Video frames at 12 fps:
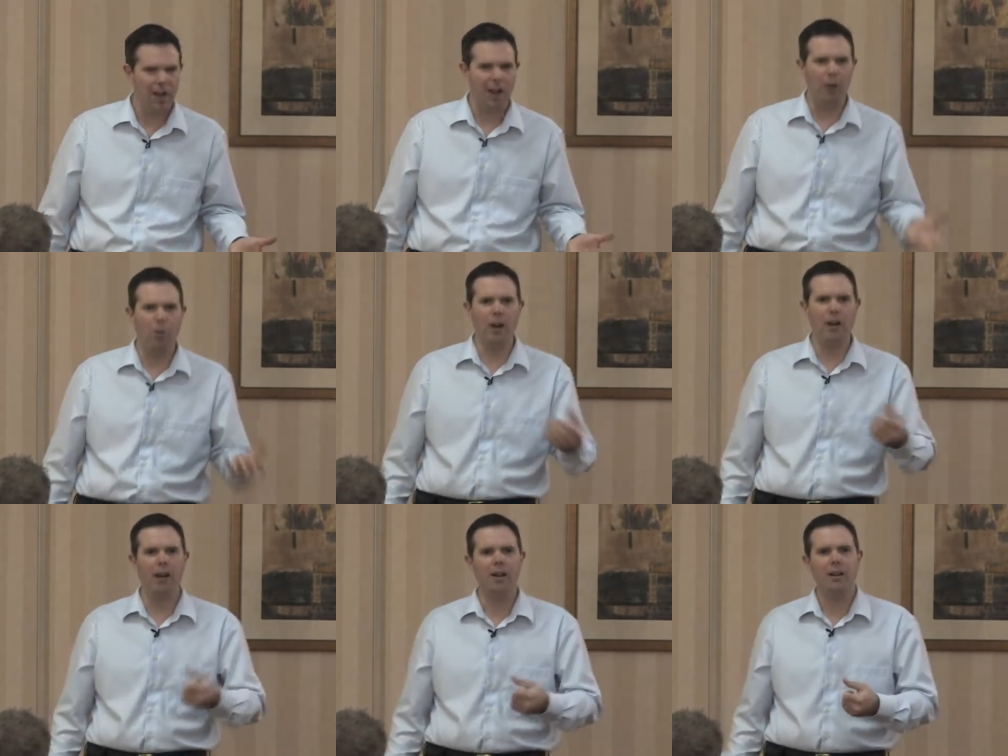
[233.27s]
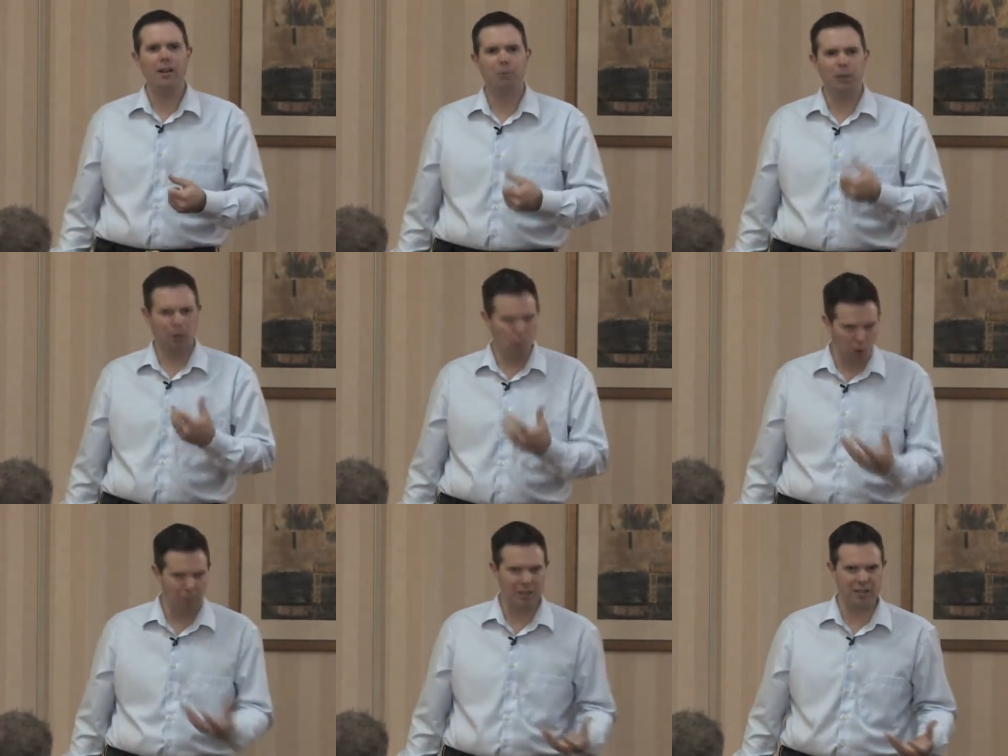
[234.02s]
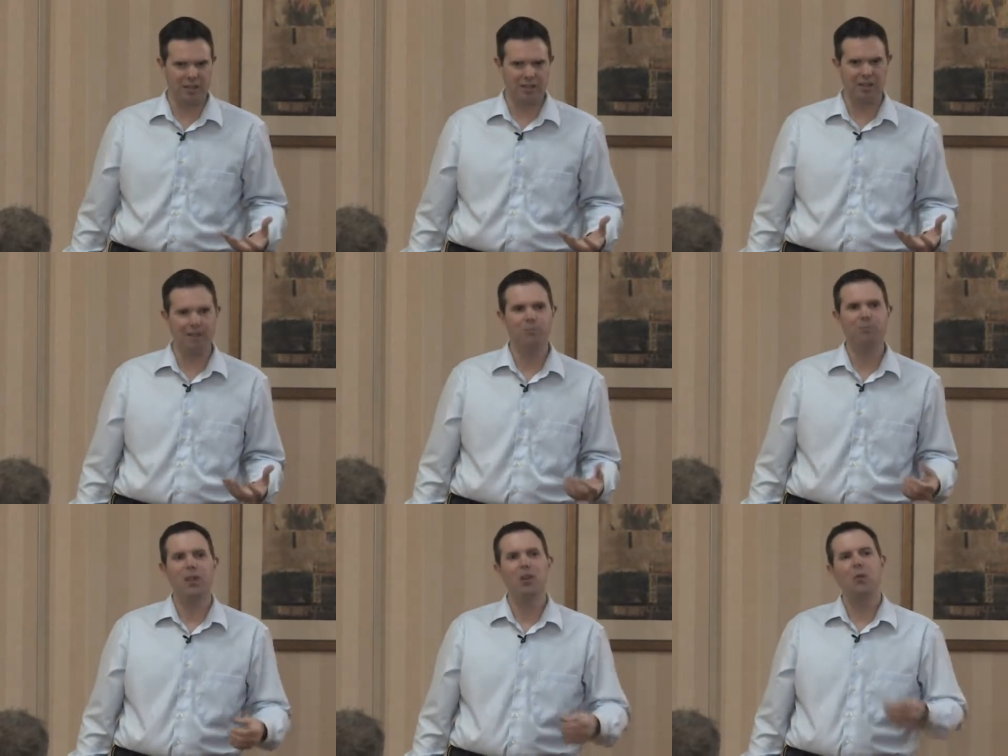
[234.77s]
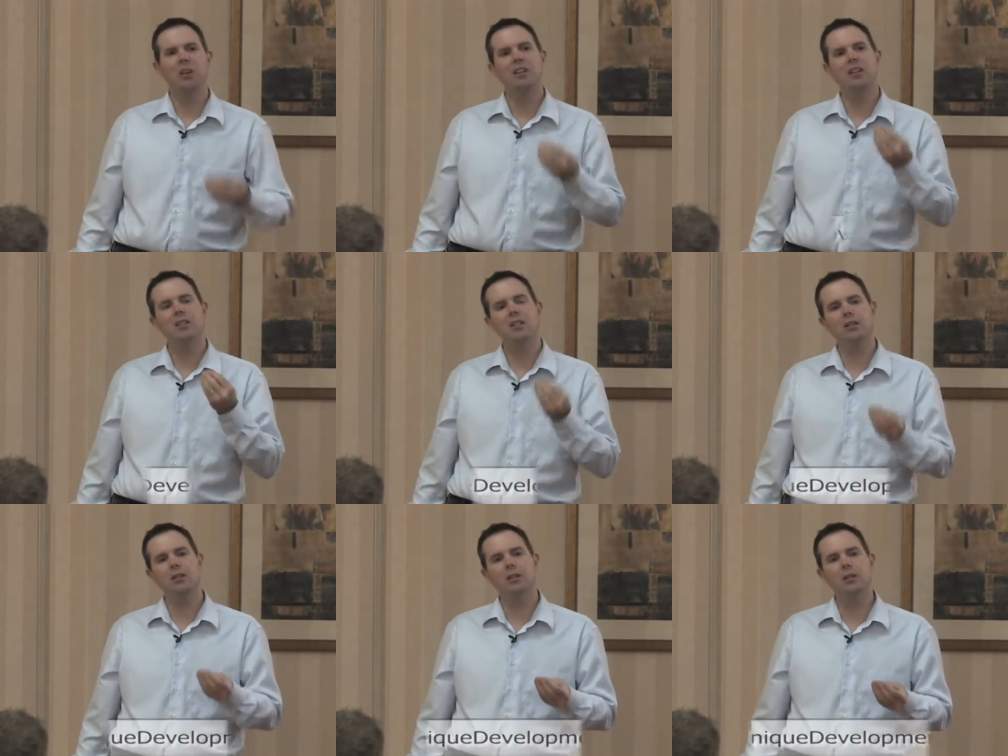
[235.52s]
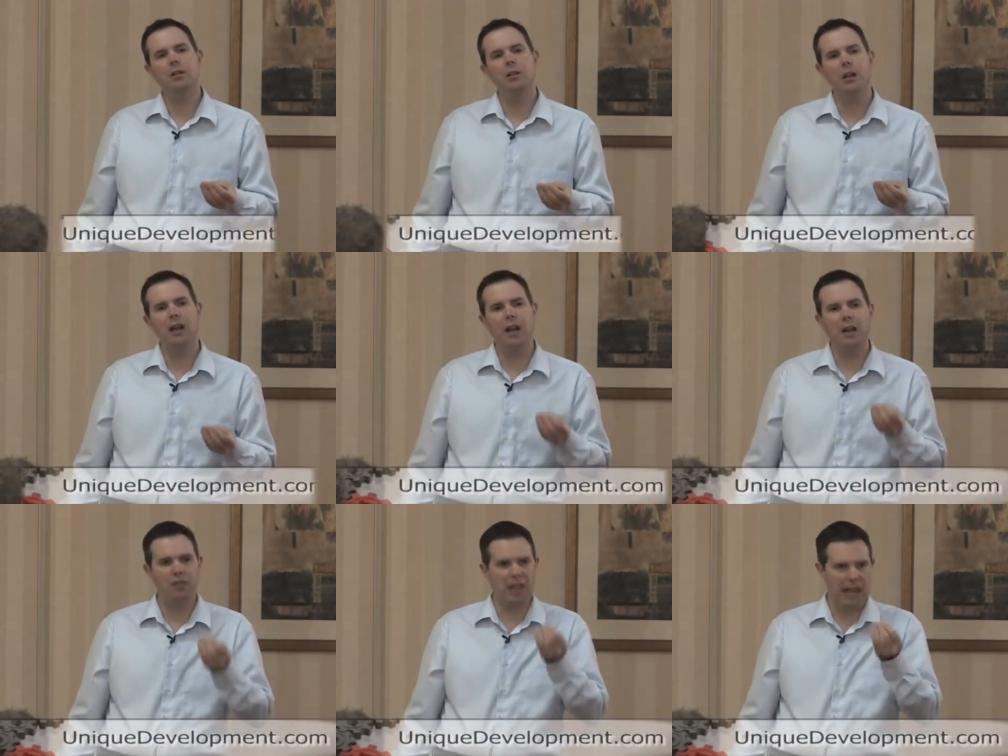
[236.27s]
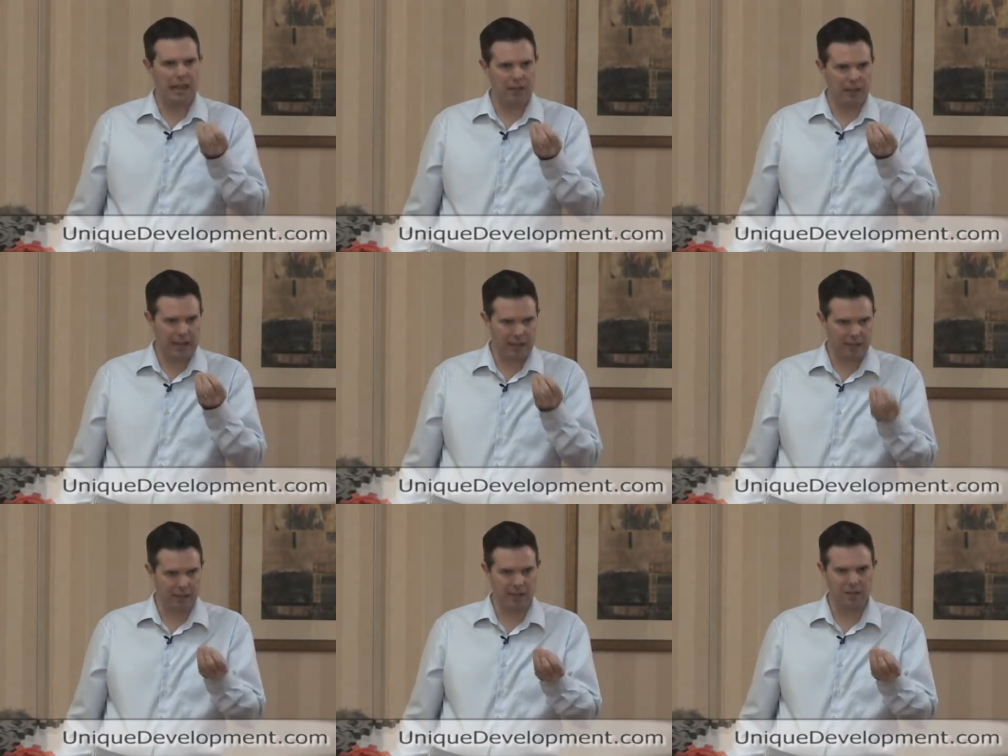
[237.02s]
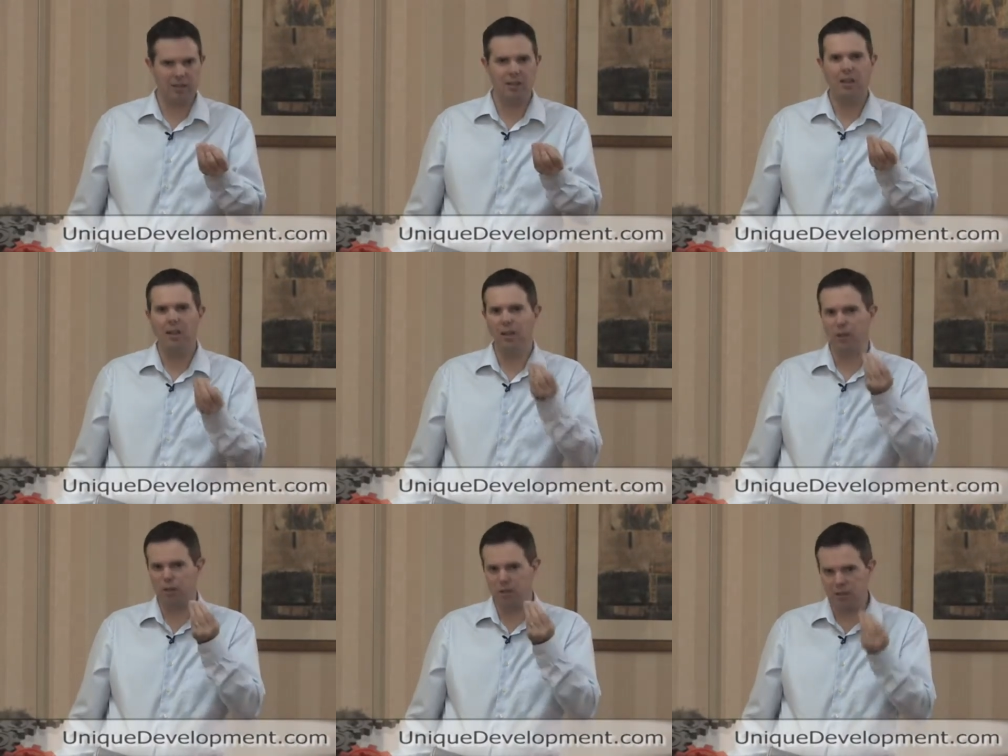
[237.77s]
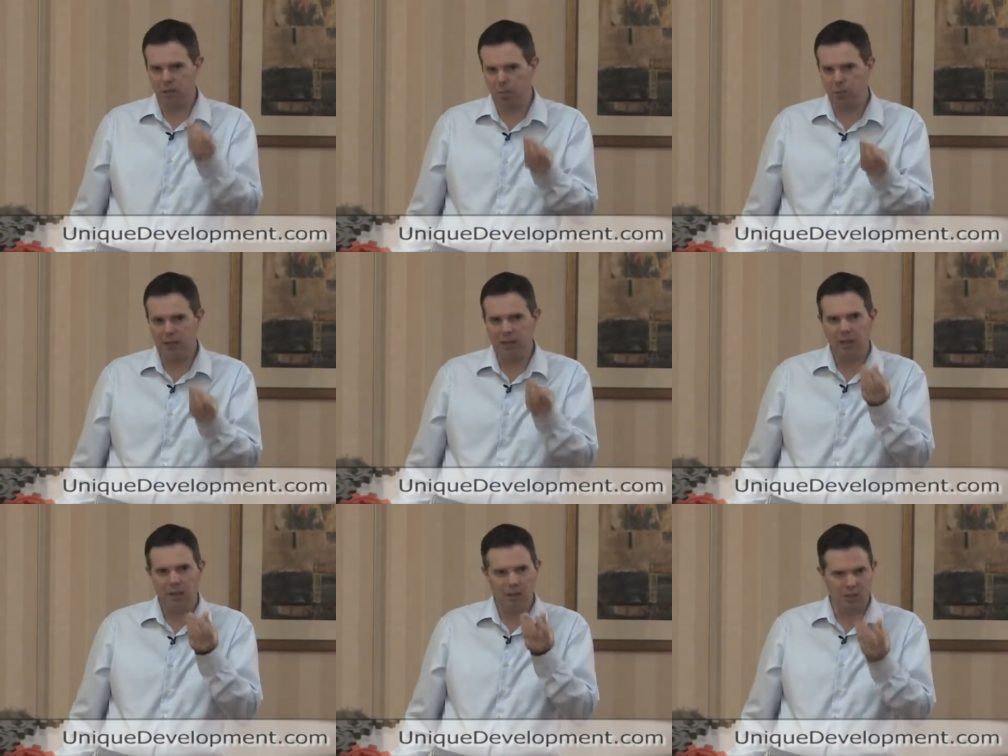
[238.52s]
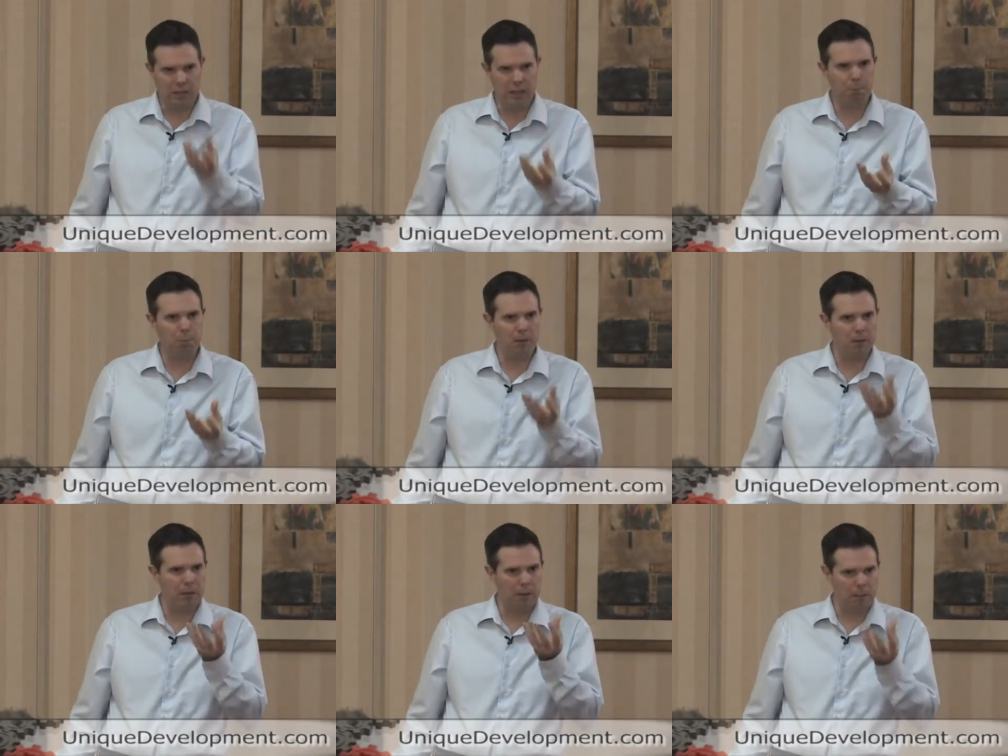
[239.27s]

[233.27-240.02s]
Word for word: I want to be a woman still. Well, you can still have that essence if you simply deepen